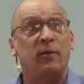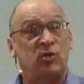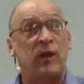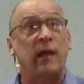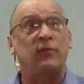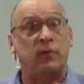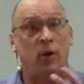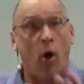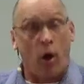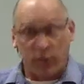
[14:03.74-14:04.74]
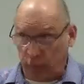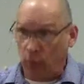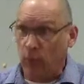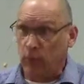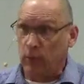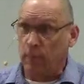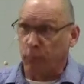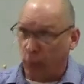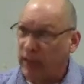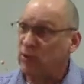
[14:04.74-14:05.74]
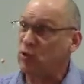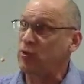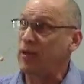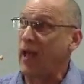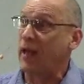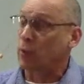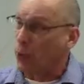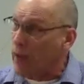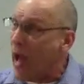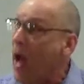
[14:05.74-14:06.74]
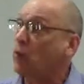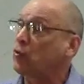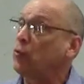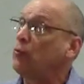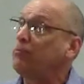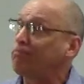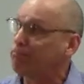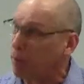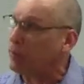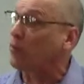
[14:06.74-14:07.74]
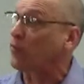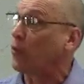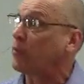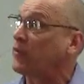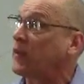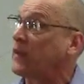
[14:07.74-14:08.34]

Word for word: them a chance to also preach and learn how to put their sermons